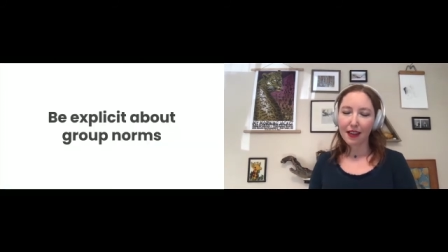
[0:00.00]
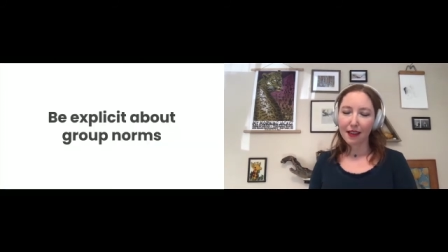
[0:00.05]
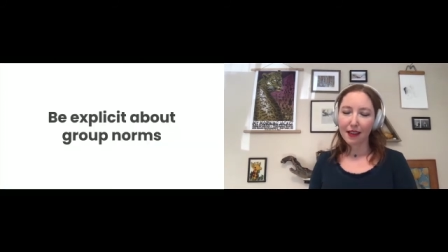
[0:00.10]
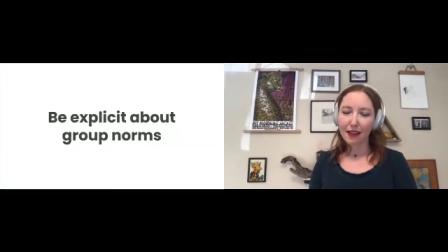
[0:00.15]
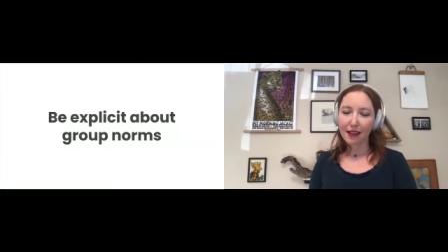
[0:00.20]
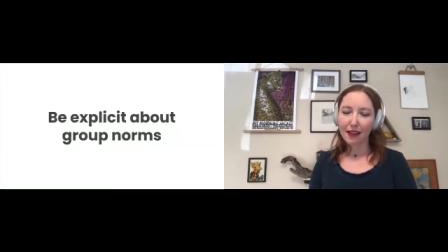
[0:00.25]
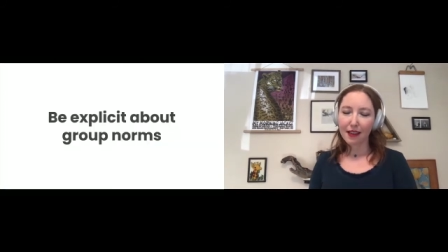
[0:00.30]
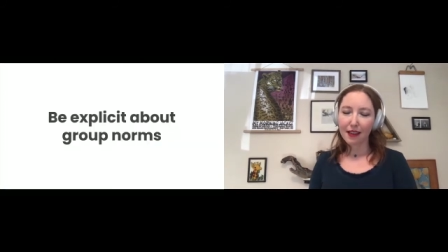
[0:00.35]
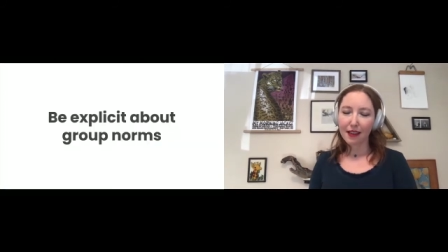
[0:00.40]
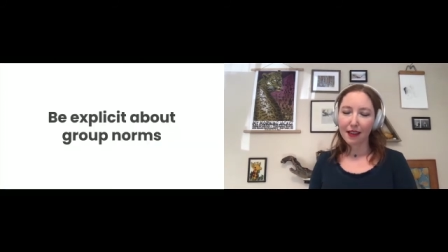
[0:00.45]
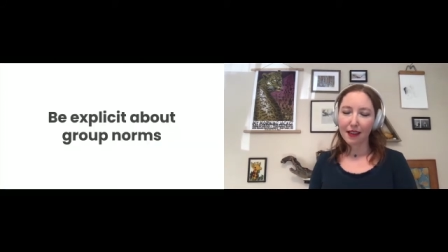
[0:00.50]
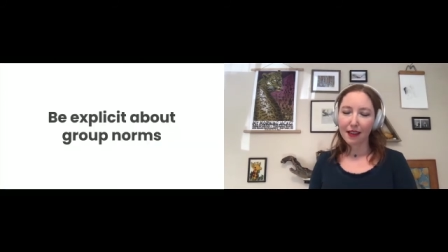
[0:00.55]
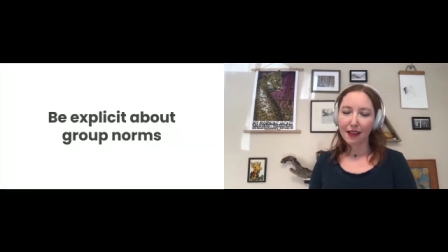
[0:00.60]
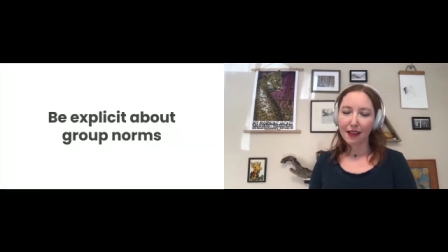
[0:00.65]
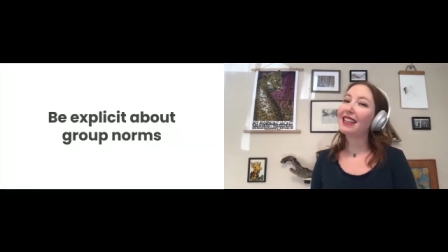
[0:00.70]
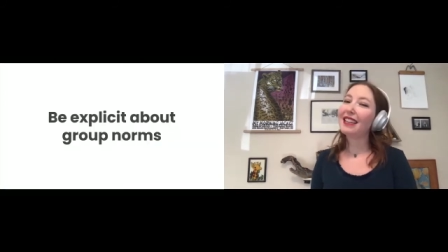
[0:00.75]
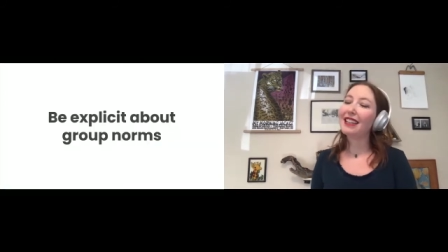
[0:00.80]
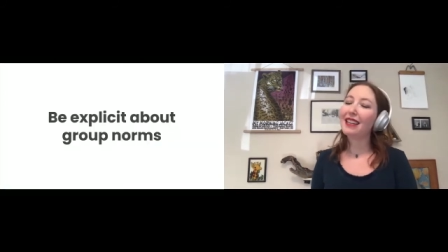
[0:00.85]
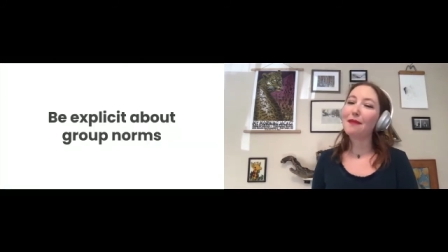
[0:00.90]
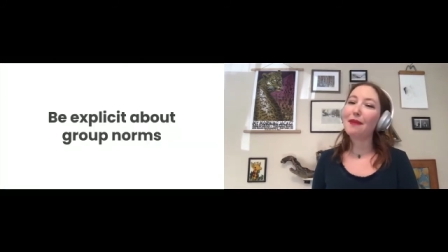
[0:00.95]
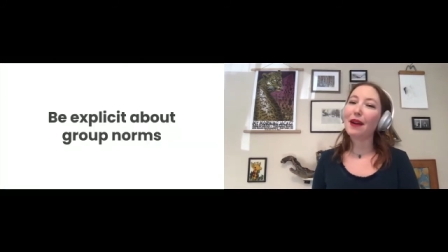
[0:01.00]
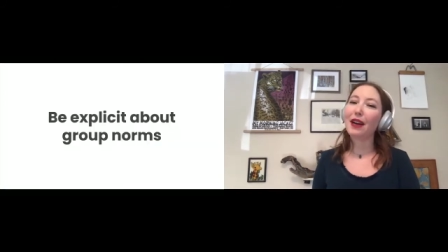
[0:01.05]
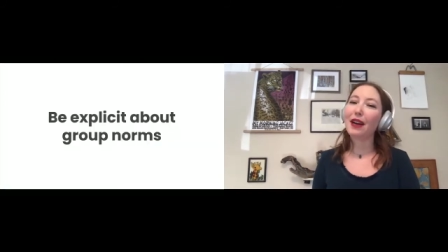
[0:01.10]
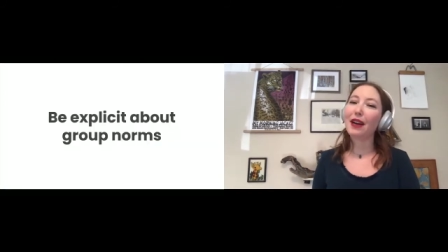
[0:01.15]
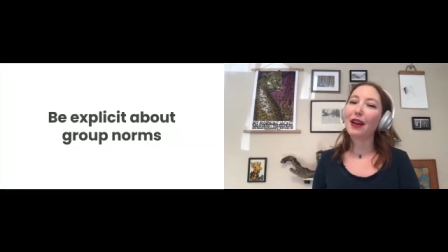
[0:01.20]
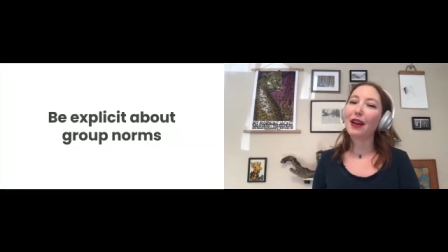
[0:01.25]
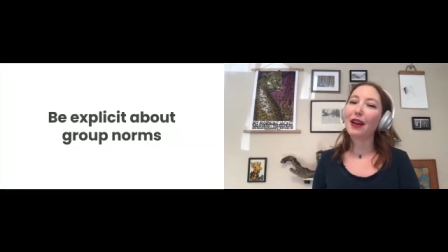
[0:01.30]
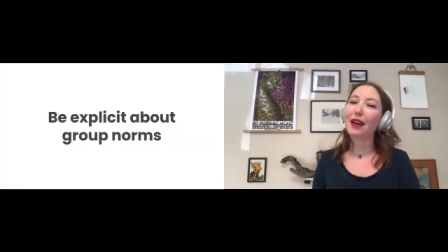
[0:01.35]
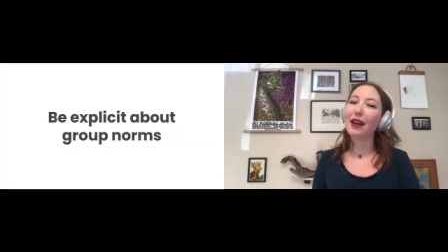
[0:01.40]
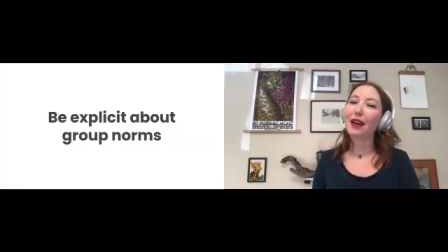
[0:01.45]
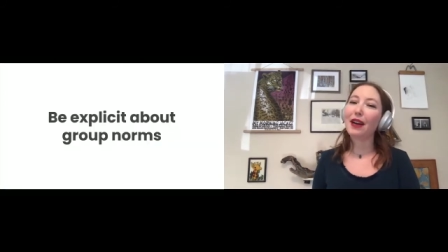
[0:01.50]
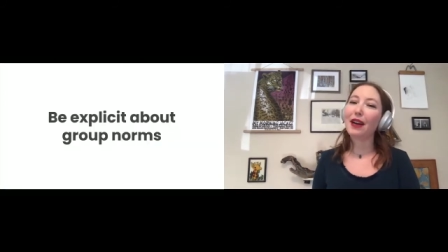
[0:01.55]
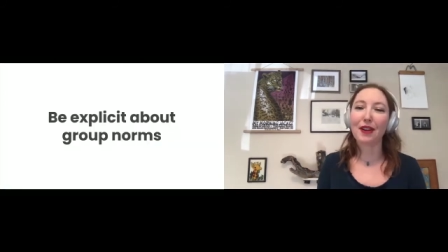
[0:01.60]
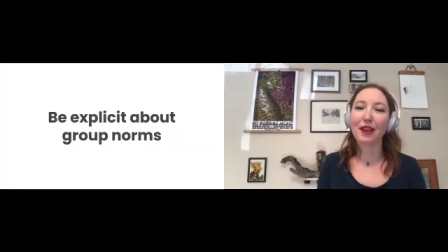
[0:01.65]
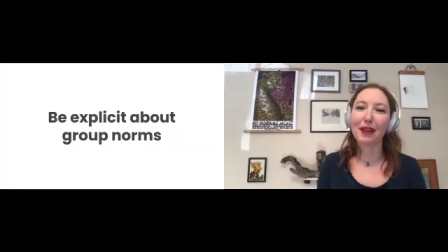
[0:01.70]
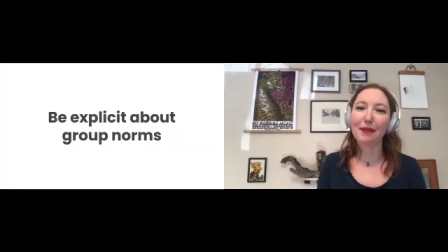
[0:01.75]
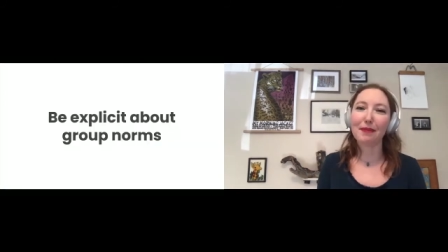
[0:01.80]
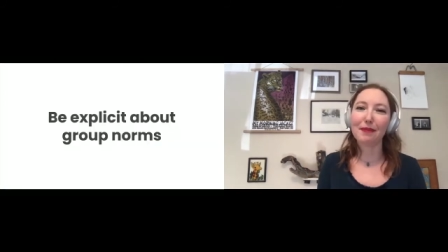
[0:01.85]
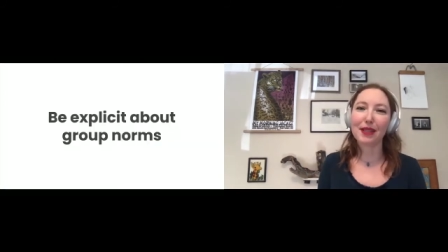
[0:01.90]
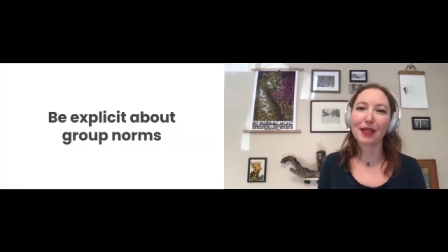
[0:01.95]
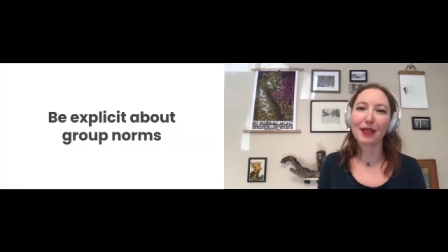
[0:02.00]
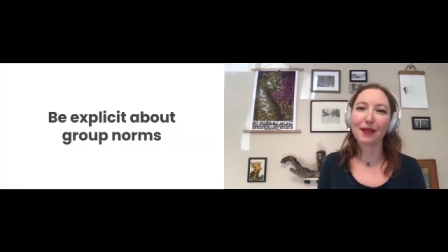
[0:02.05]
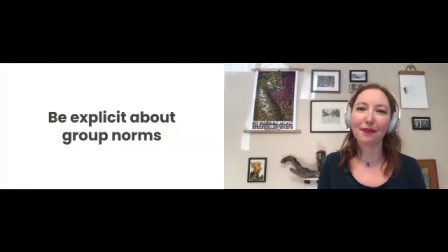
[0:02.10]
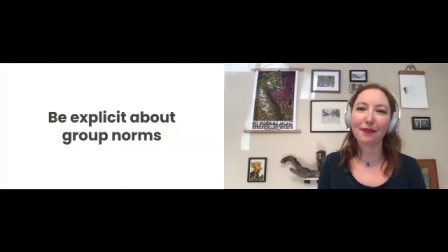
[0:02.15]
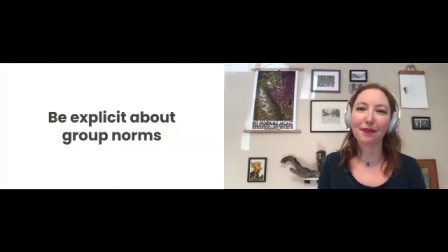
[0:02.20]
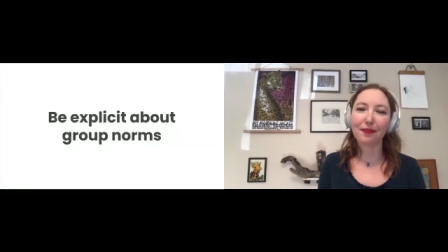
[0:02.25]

Be explicit about your group norms.